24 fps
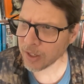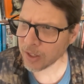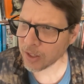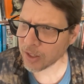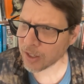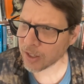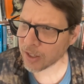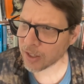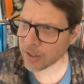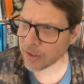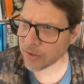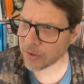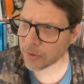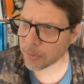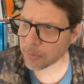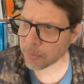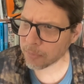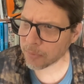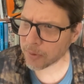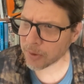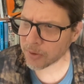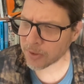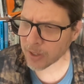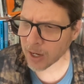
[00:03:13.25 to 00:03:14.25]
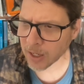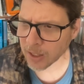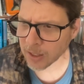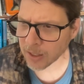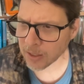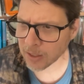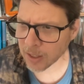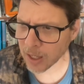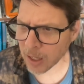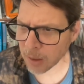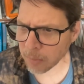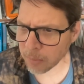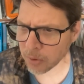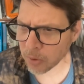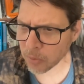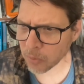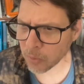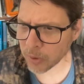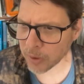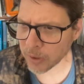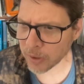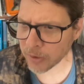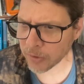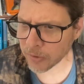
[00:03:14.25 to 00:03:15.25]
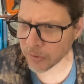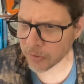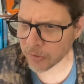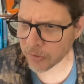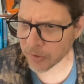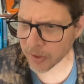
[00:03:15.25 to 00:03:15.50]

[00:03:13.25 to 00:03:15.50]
The Dalai Lama was